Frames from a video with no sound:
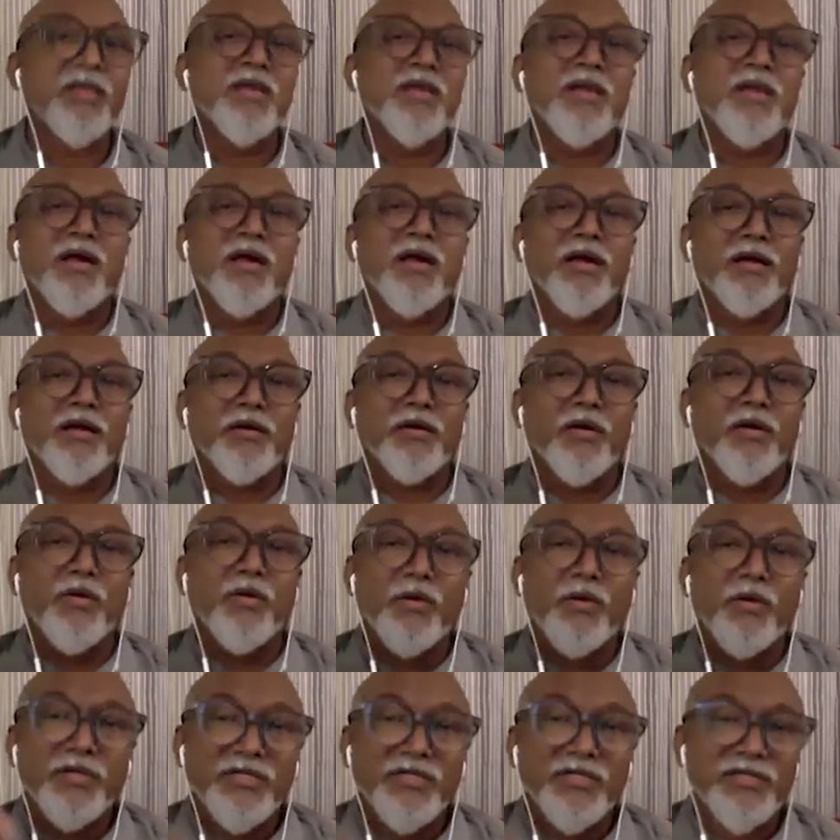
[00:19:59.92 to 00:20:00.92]
uh,
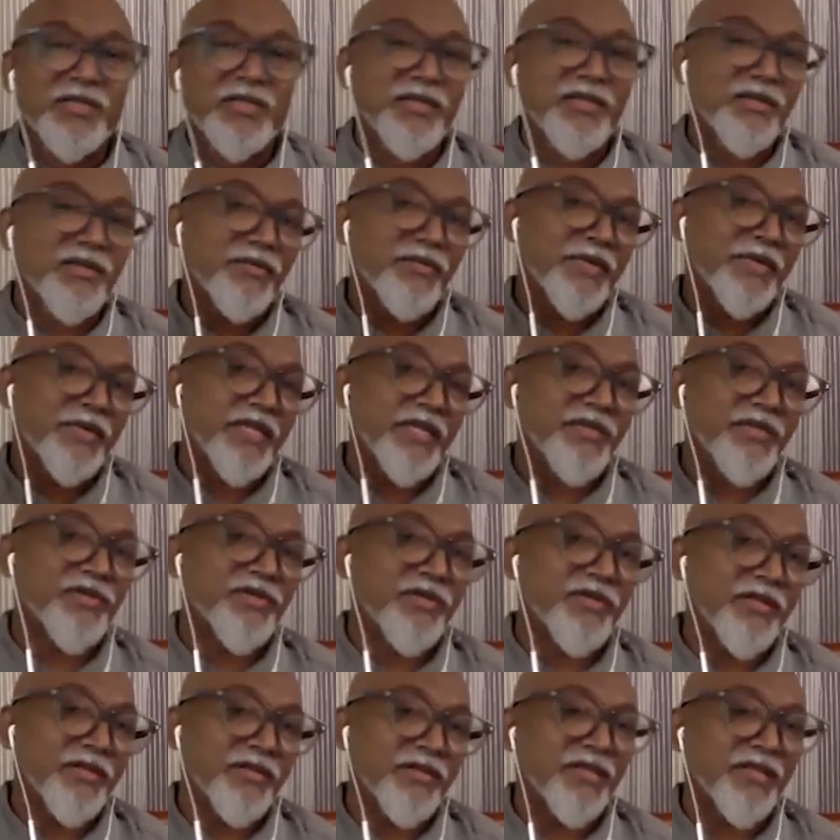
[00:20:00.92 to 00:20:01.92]
all these kind of
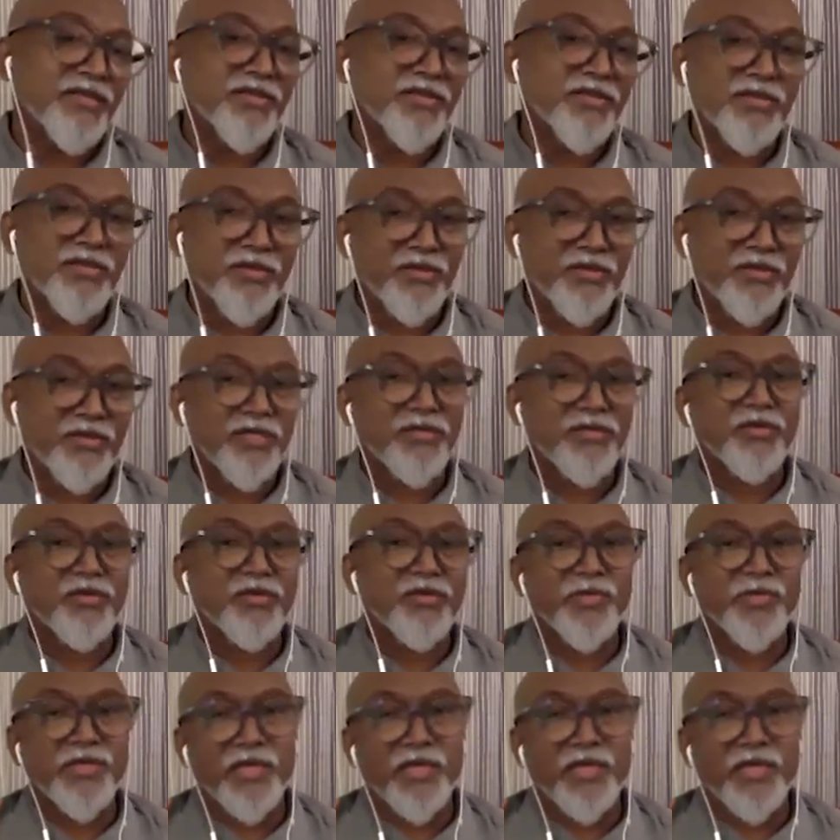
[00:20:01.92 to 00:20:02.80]
day-to-day things you need to be